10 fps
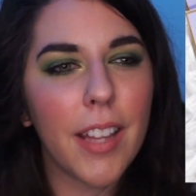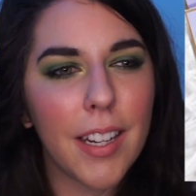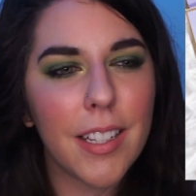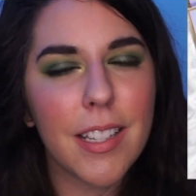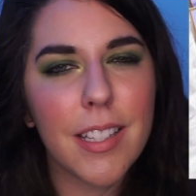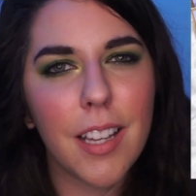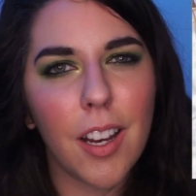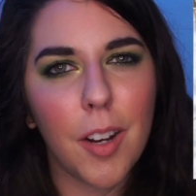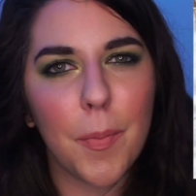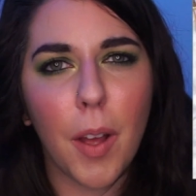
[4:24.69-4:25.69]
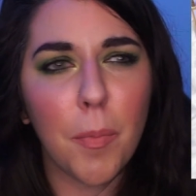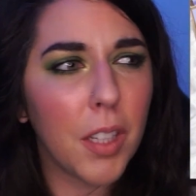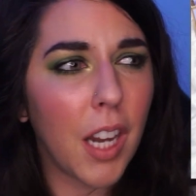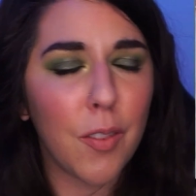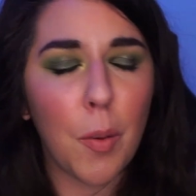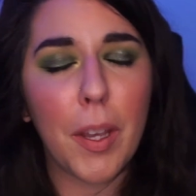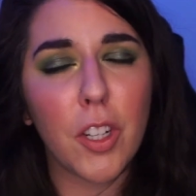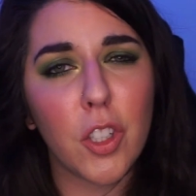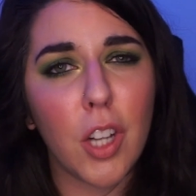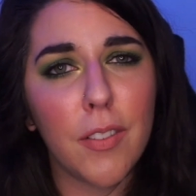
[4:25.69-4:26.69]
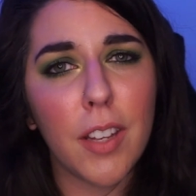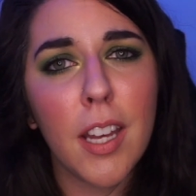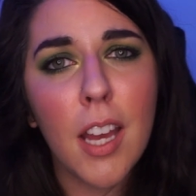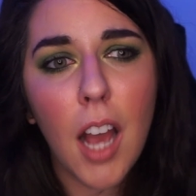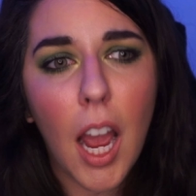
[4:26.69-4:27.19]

that is, um, I'm gonna have a picture of it.